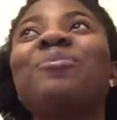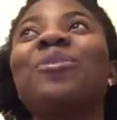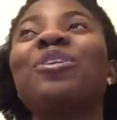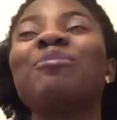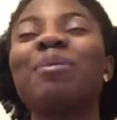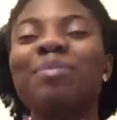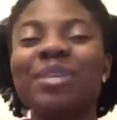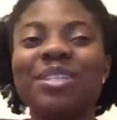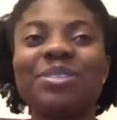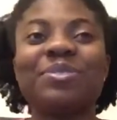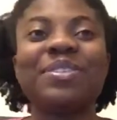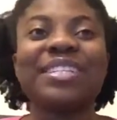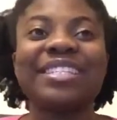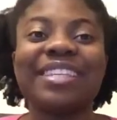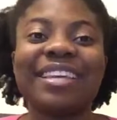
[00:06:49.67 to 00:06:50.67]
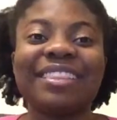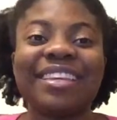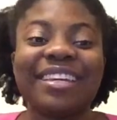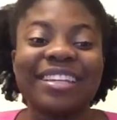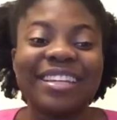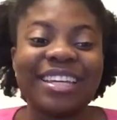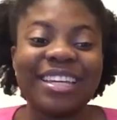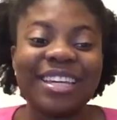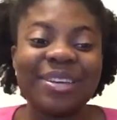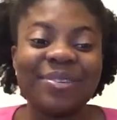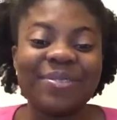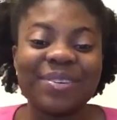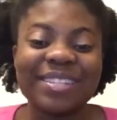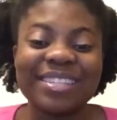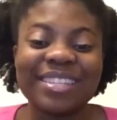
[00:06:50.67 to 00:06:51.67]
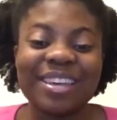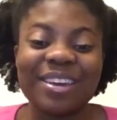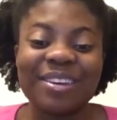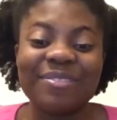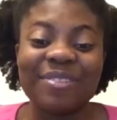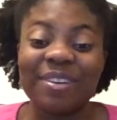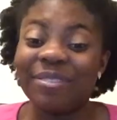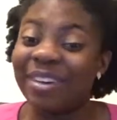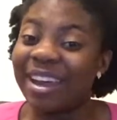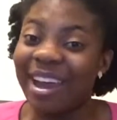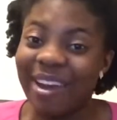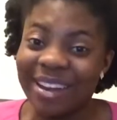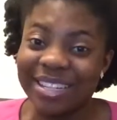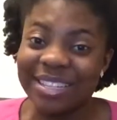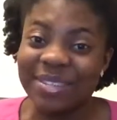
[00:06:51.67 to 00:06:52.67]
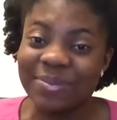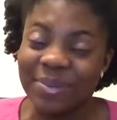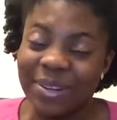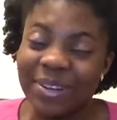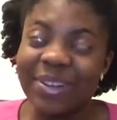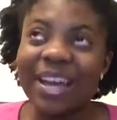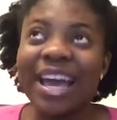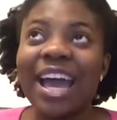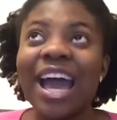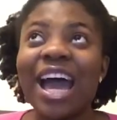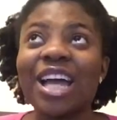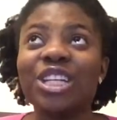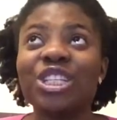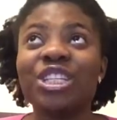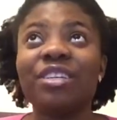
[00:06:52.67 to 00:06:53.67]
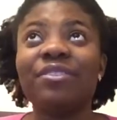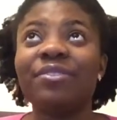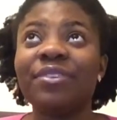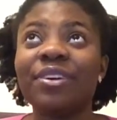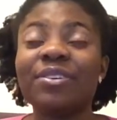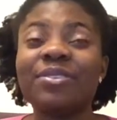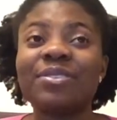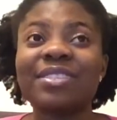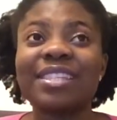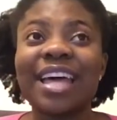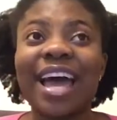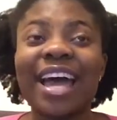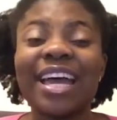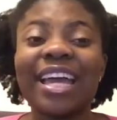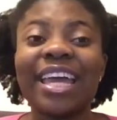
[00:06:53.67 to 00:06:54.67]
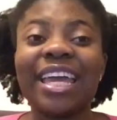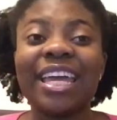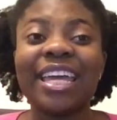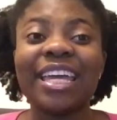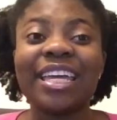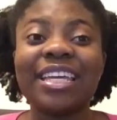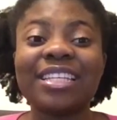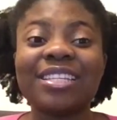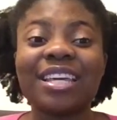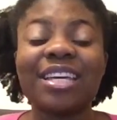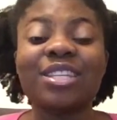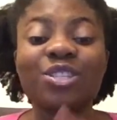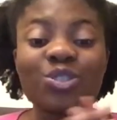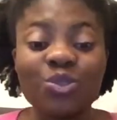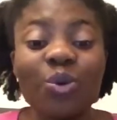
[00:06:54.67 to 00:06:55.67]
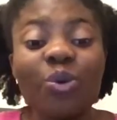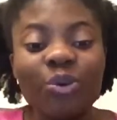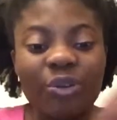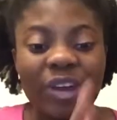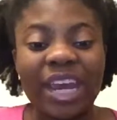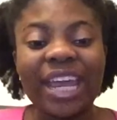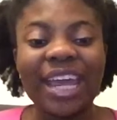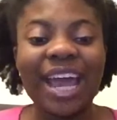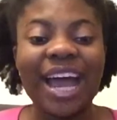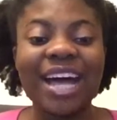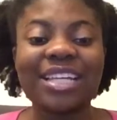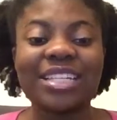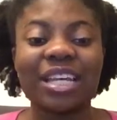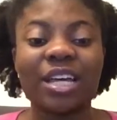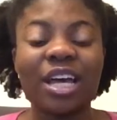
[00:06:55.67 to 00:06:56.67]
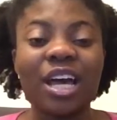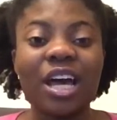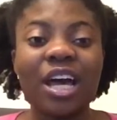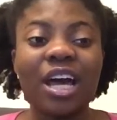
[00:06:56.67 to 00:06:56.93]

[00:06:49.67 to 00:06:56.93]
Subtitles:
one of my beta readers said that he was her favorite character as well, and she feels that his story has a